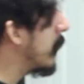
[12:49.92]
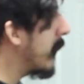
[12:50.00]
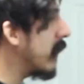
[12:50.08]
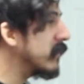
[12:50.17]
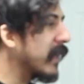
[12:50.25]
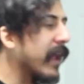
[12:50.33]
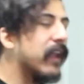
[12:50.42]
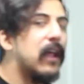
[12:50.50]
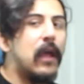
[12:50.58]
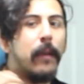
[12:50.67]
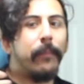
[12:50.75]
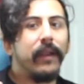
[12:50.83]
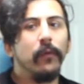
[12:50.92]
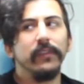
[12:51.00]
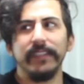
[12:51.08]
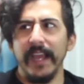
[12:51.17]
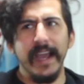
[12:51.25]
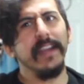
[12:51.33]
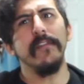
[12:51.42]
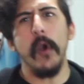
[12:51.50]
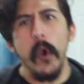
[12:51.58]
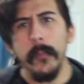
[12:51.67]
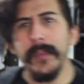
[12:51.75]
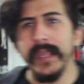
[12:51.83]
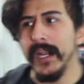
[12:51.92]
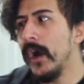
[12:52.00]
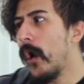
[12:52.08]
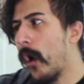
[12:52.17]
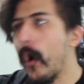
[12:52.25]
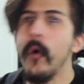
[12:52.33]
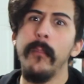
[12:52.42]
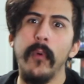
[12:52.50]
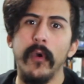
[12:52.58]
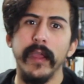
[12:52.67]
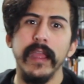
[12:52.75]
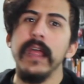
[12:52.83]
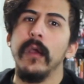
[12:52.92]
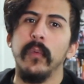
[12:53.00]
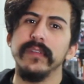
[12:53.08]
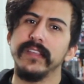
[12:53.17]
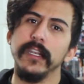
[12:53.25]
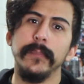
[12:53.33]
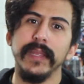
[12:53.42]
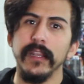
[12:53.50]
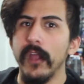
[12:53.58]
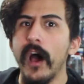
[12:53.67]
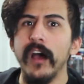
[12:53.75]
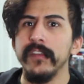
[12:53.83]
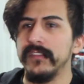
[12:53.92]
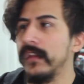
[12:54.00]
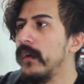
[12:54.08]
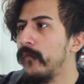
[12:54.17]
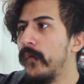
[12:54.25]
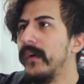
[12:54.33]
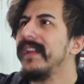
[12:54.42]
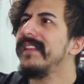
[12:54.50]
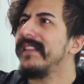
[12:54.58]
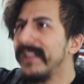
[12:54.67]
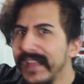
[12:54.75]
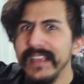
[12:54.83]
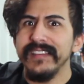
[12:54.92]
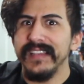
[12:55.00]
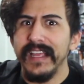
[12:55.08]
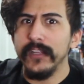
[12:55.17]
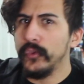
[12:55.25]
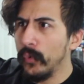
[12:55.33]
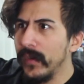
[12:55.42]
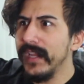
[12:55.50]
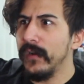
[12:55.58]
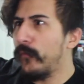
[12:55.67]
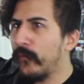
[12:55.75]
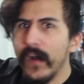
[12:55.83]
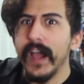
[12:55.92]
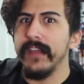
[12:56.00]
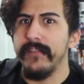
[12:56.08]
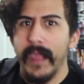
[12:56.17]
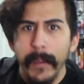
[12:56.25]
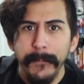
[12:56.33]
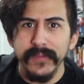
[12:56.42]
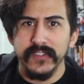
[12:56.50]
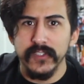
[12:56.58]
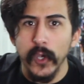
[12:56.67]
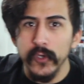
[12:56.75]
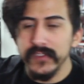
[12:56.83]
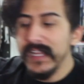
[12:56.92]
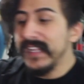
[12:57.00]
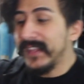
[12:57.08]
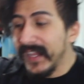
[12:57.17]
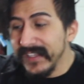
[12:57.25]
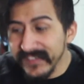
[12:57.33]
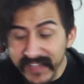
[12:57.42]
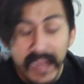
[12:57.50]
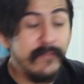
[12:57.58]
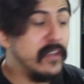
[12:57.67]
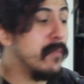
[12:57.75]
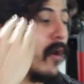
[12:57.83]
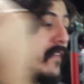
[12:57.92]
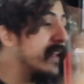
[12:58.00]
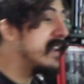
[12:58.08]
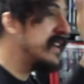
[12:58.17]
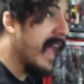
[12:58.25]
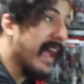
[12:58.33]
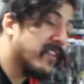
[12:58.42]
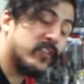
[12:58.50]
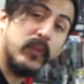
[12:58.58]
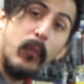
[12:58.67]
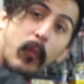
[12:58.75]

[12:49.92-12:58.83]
about that, but I was kind of hoping Homeboy was gonna be lost for at least like 3 to 5 episodes. They saved him on the next